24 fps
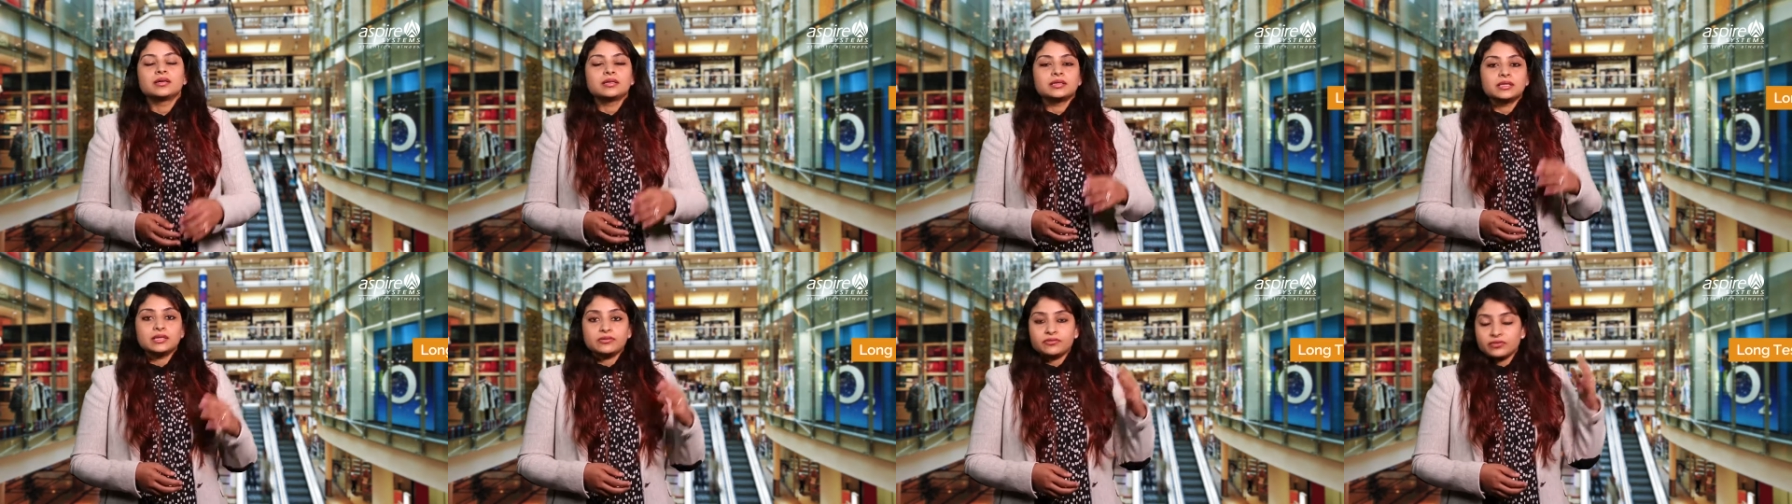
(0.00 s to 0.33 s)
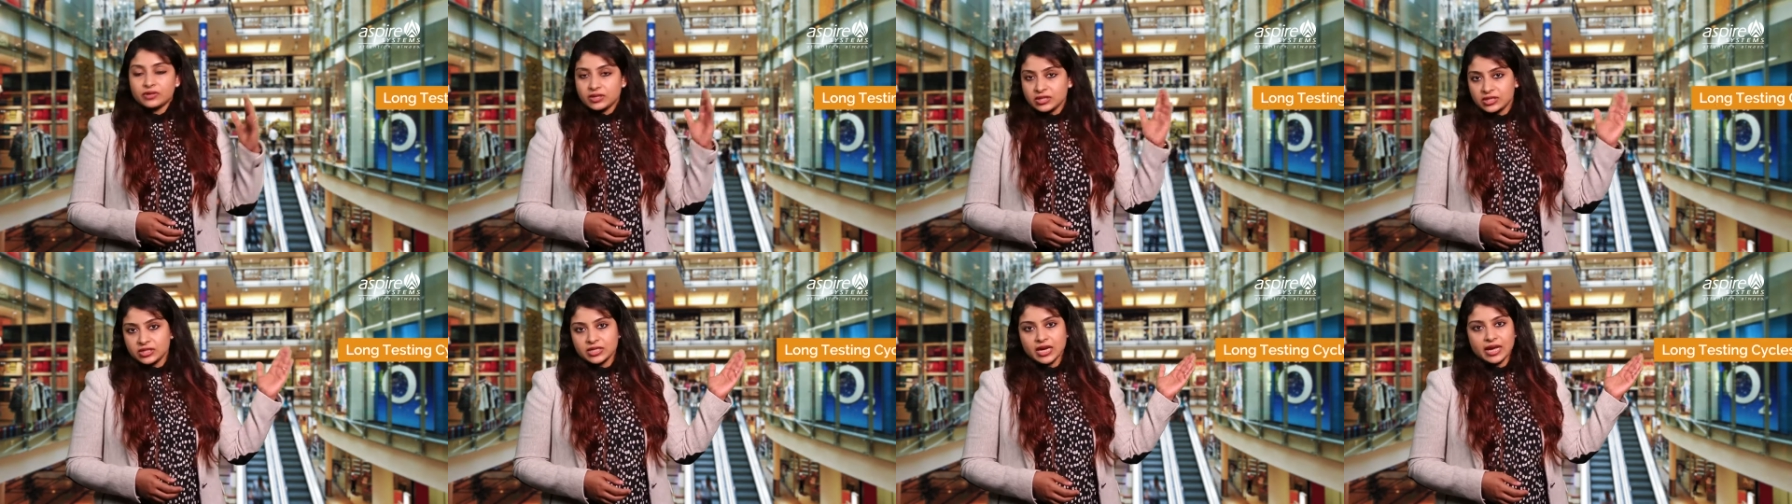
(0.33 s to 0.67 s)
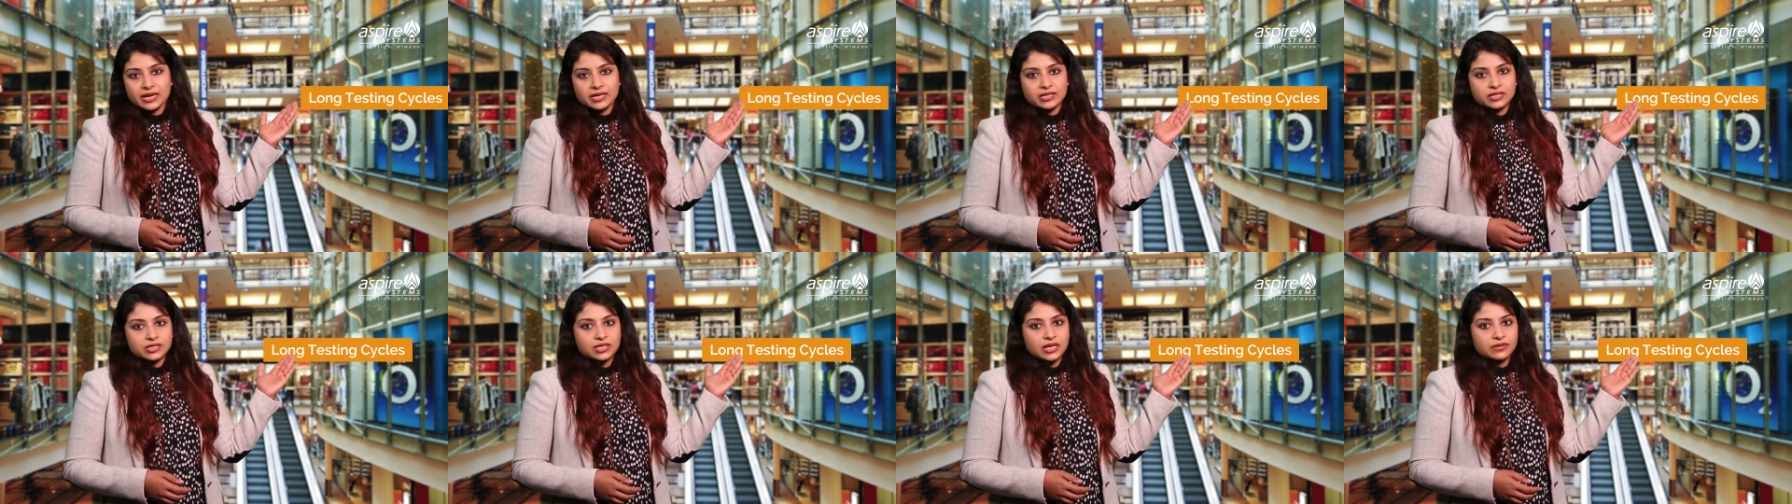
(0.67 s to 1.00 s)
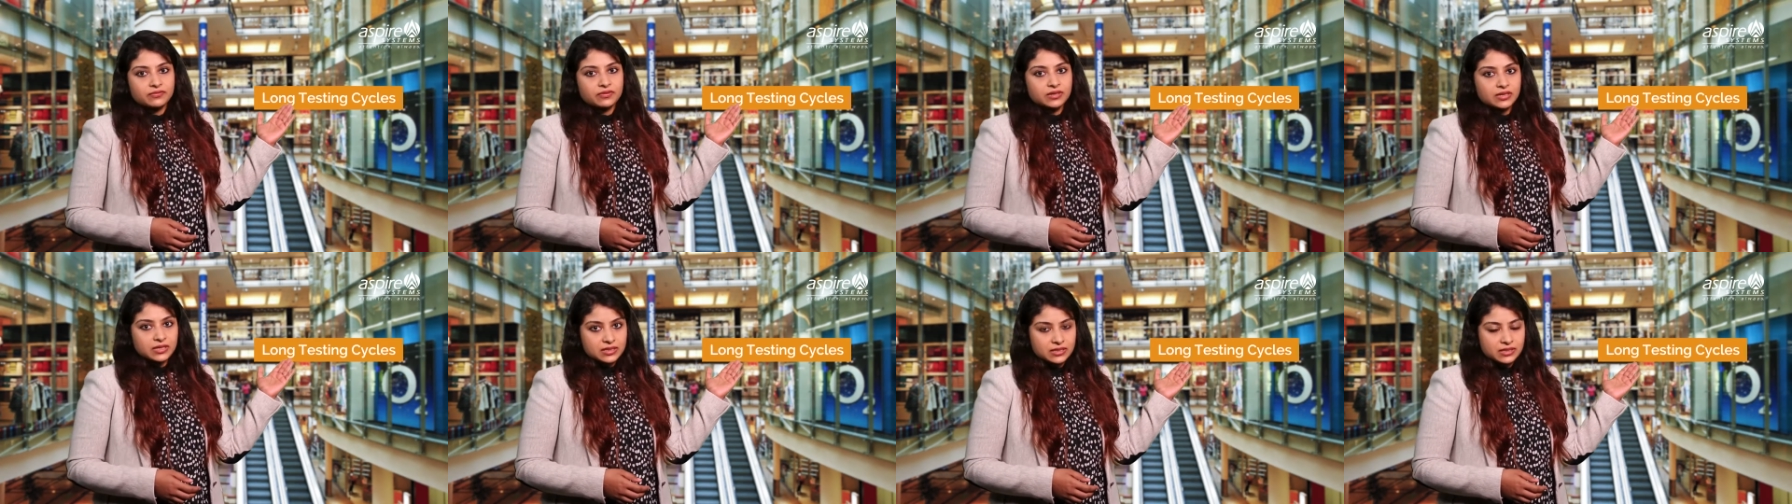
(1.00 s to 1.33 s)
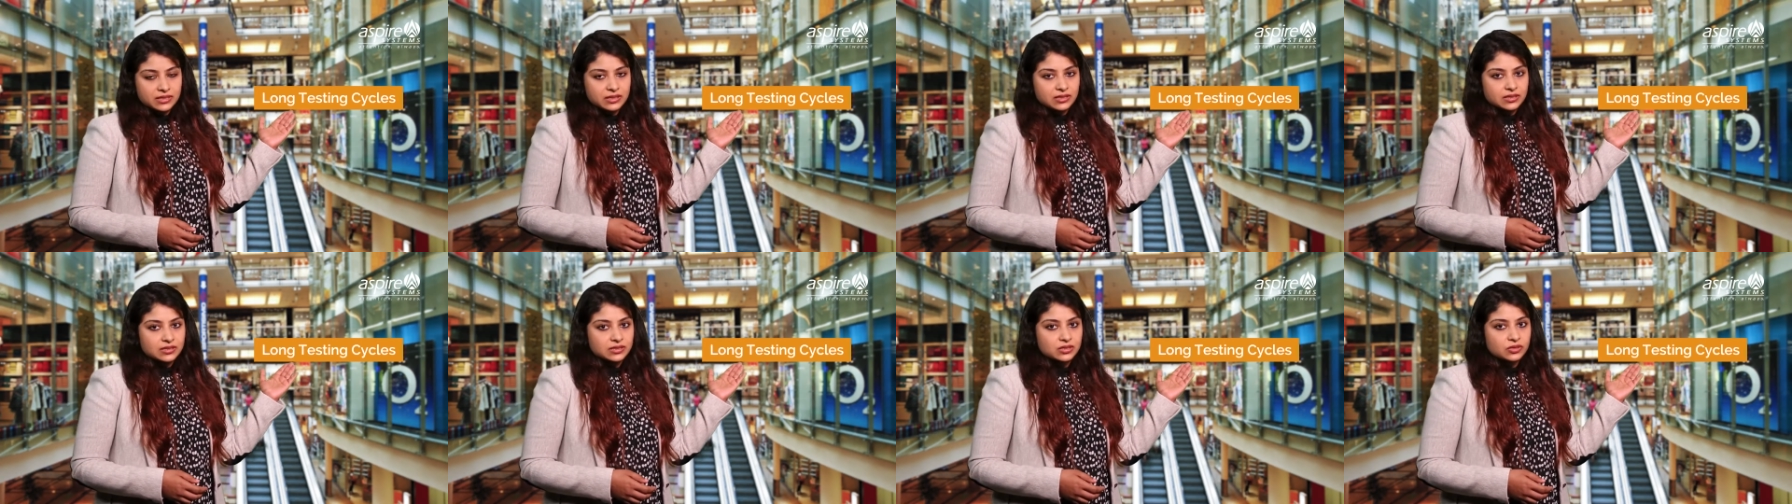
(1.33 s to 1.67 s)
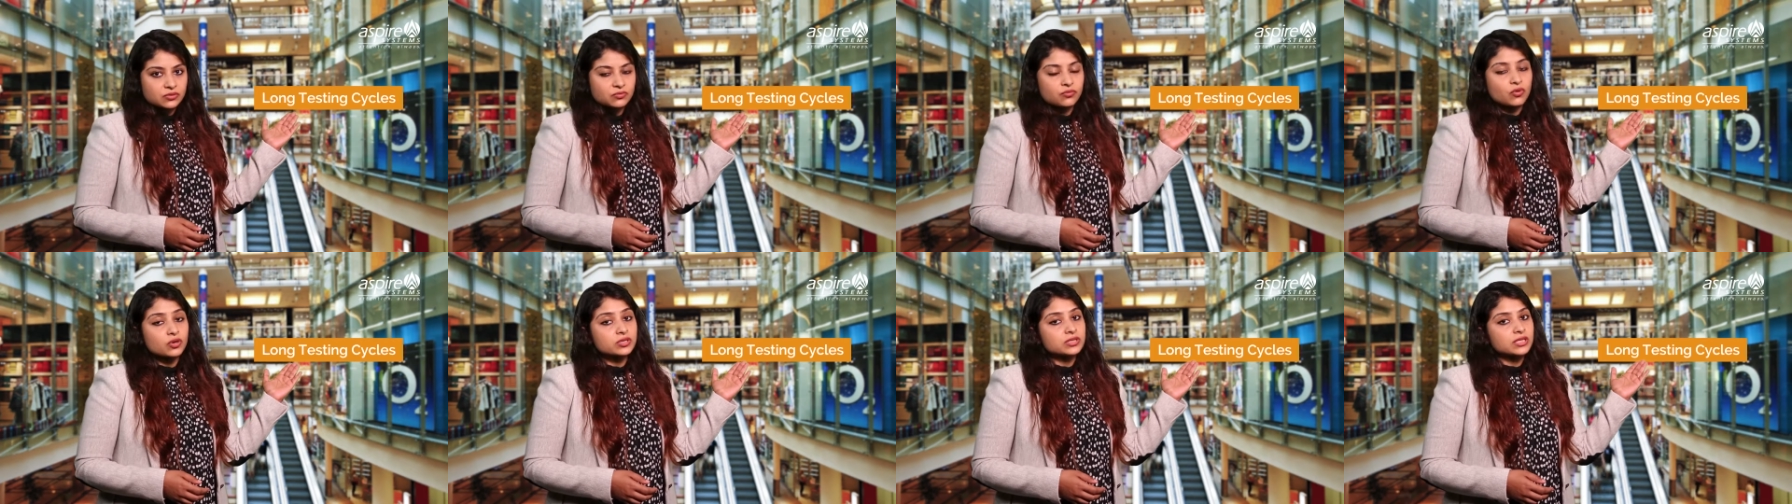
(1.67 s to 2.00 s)
The first challenge that we discussed
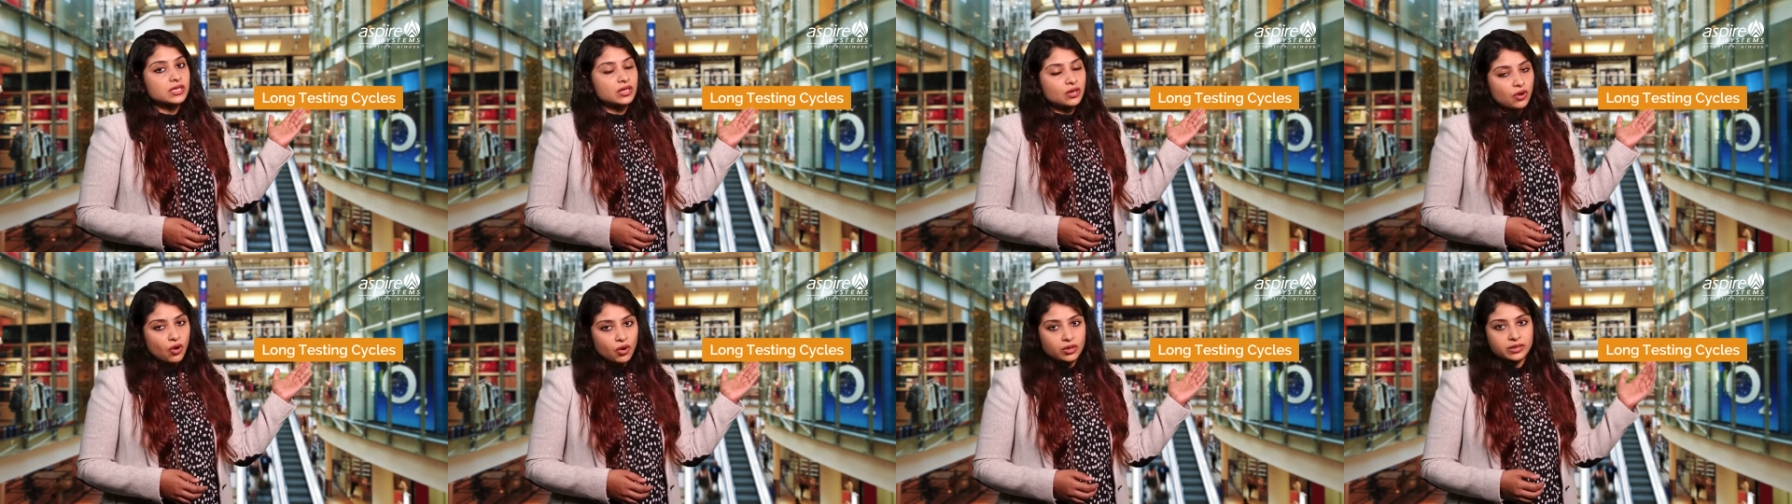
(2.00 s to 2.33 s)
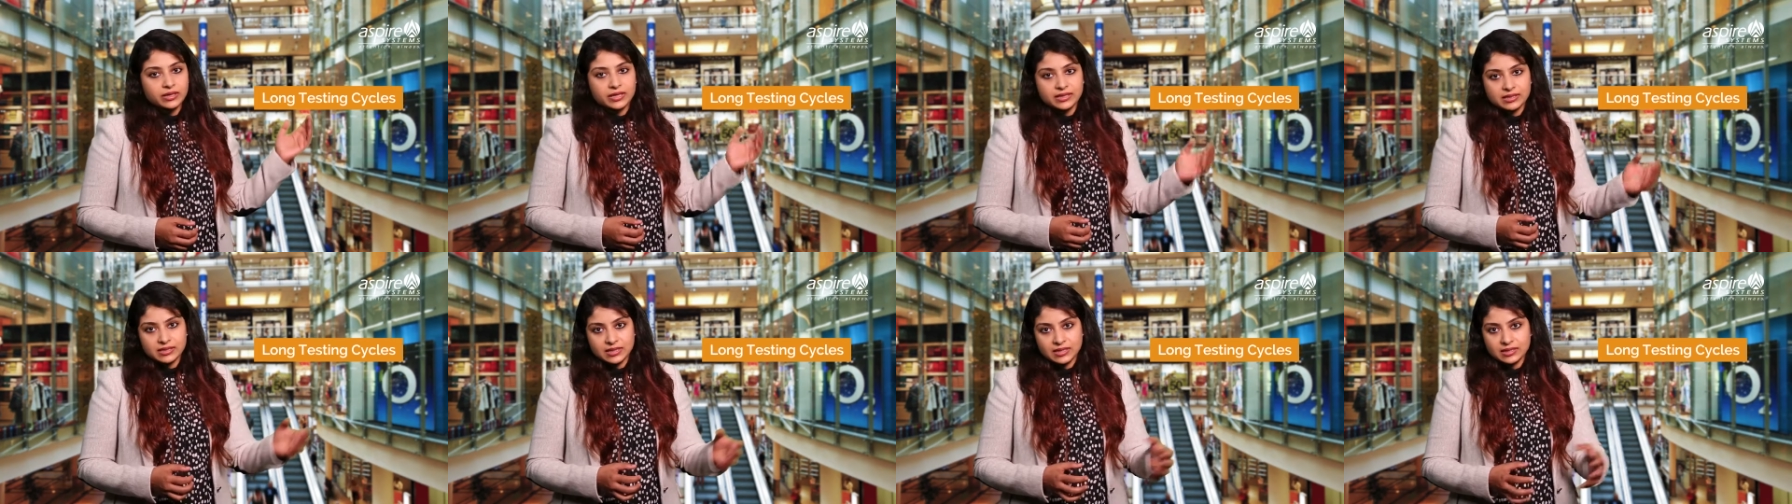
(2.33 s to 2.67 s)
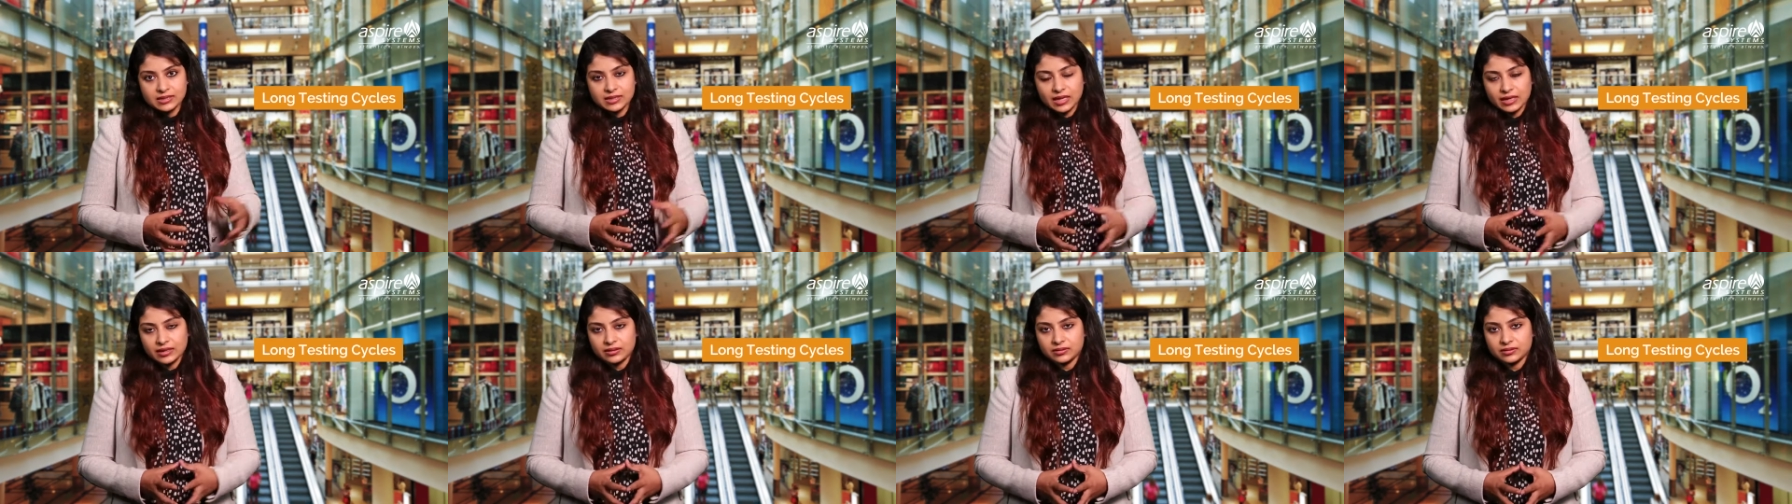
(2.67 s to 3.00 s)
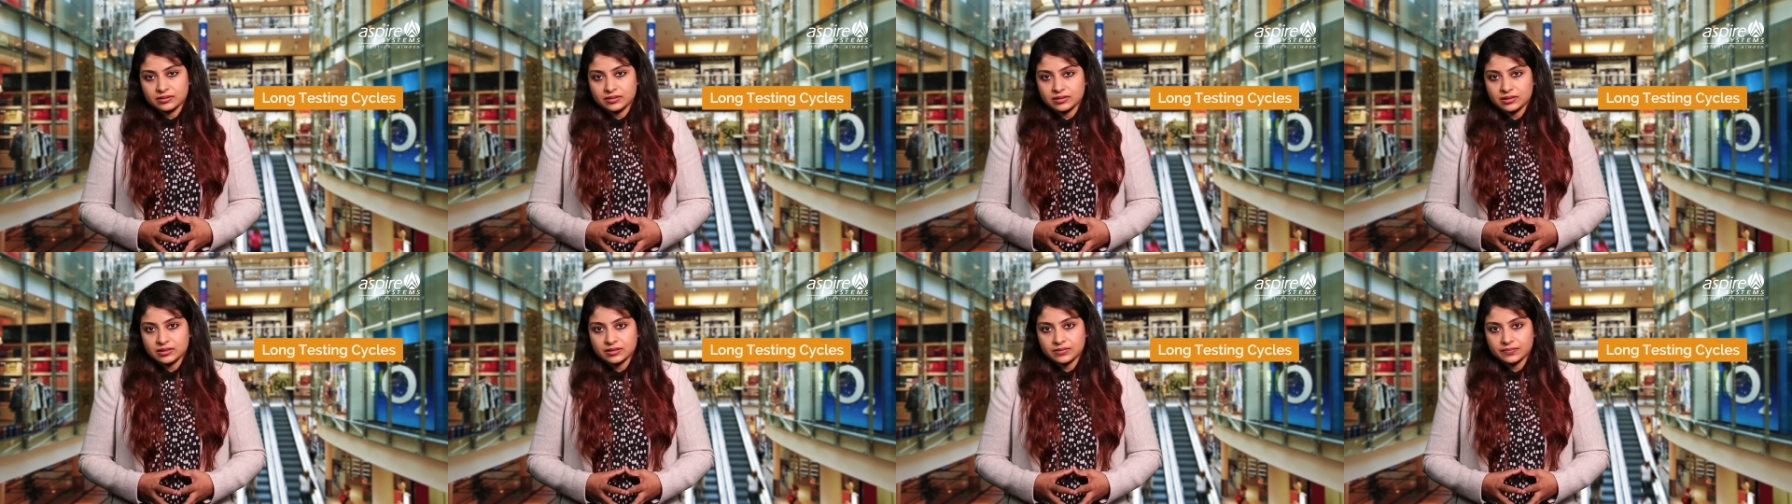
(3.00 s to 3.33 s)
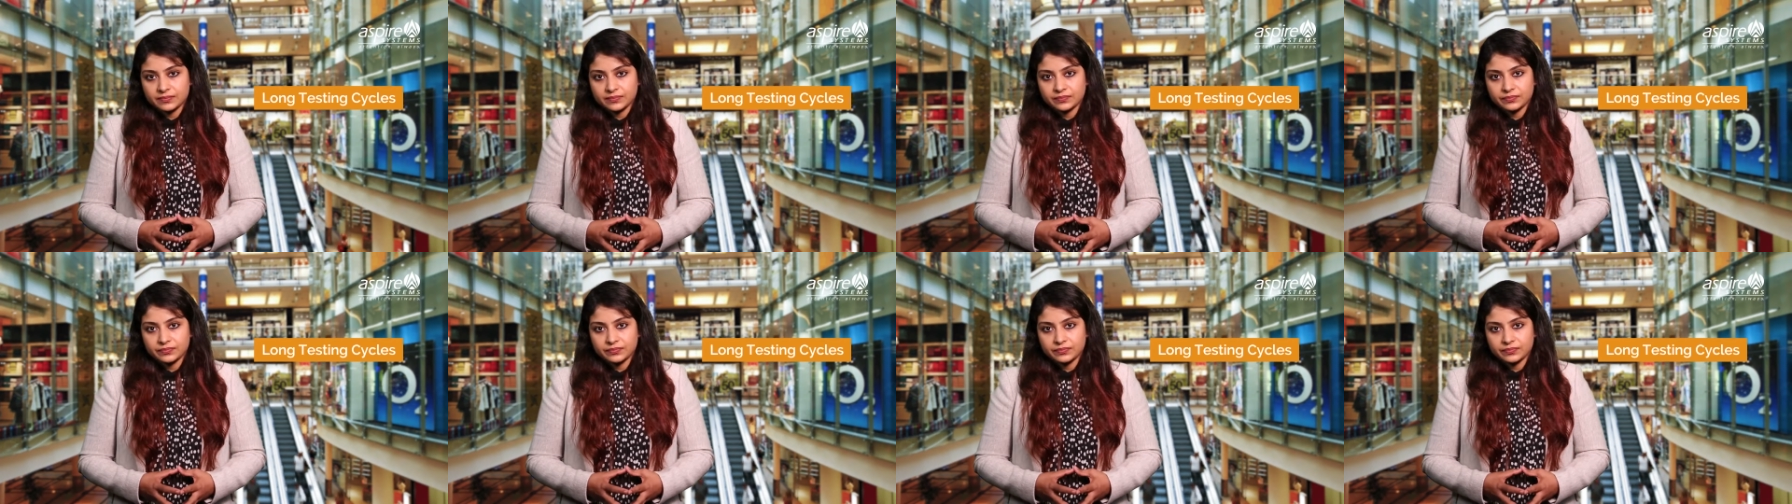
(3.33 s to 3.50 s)
was the long testing cycles.